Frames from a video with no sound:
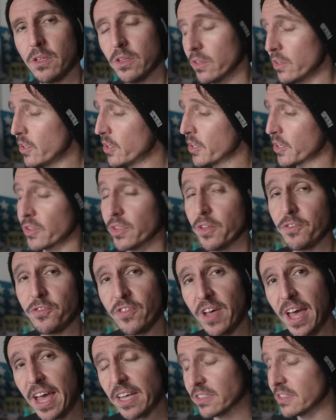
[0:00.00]
Look, the
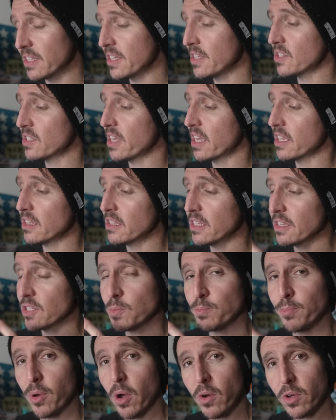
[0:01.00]
fact is that this
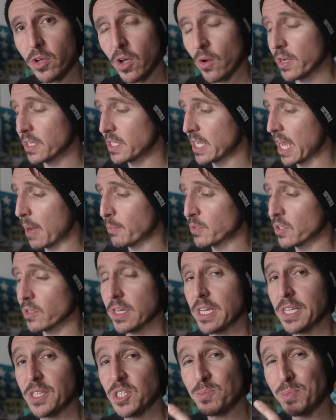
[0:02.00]
POCO adapter
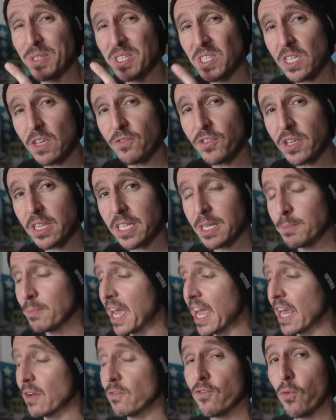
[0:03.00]
is specifically
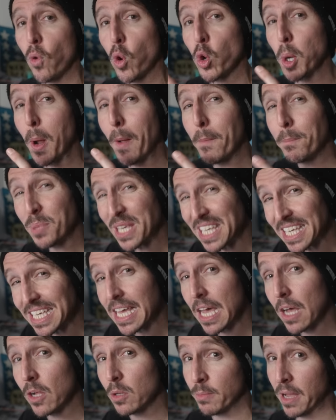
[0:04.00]
made for
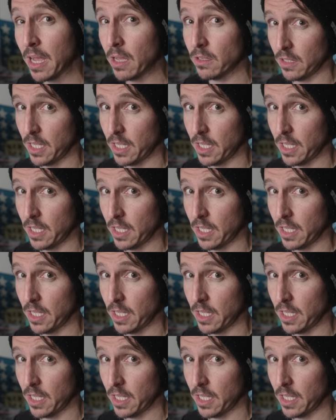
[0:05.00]
PL mount